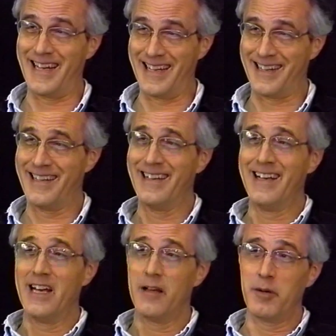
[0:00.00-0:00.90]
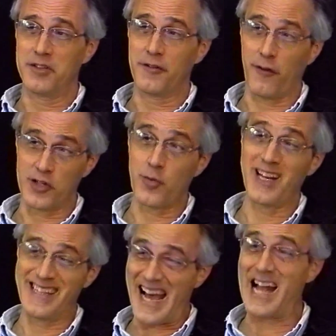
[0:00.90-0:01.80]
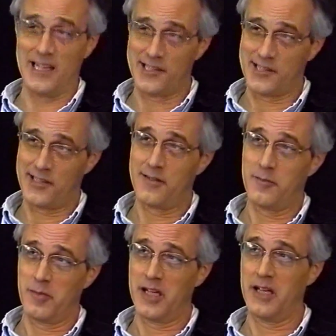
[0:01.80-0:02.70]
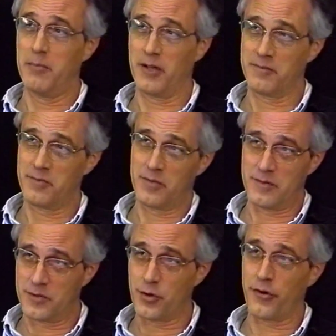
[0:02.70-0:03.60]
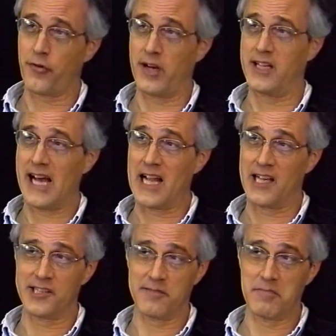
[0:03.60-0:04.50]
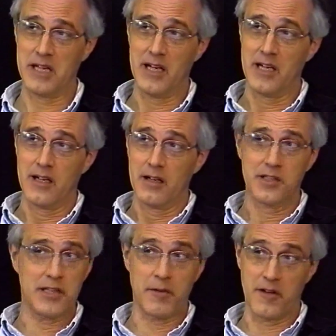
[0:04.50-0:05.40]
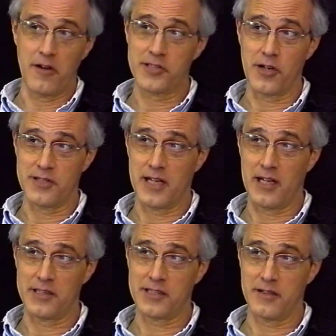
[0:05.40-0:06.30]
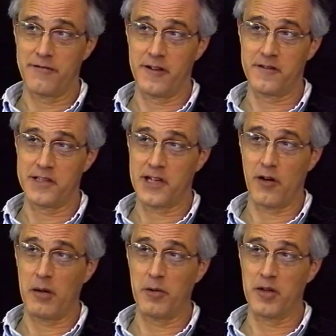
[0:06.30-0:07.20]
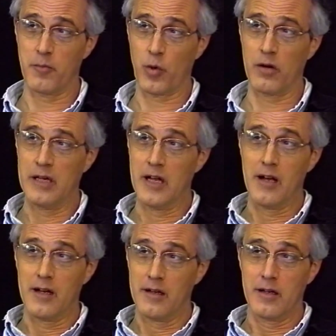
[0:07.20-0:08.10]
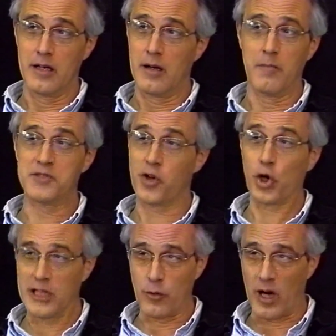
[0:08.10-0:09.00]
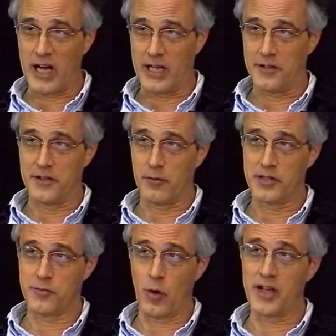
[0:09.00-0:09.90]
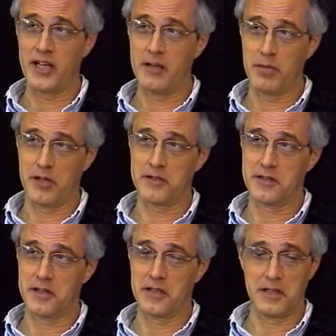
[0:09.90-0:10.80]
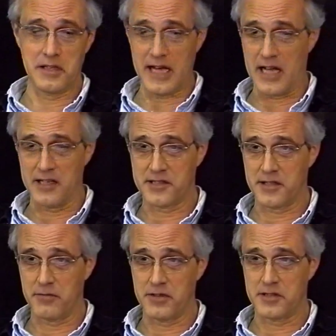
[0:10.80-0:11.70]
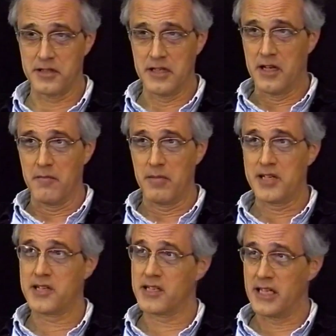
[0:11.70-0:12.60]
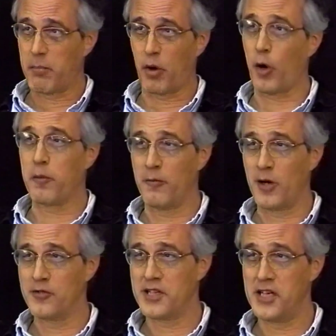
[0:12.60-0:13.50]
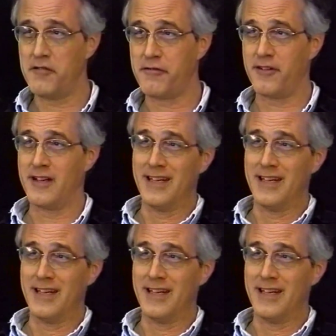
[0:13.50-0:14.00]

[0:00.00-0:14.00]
the first Inn. One, right. He built the first one in Dallas, right. and he built two or three in Dallas. And some of those hotels in the 50s, I remember them, were absurdly wild. There was one that he built uh, in Dallas that was basically a purple motif.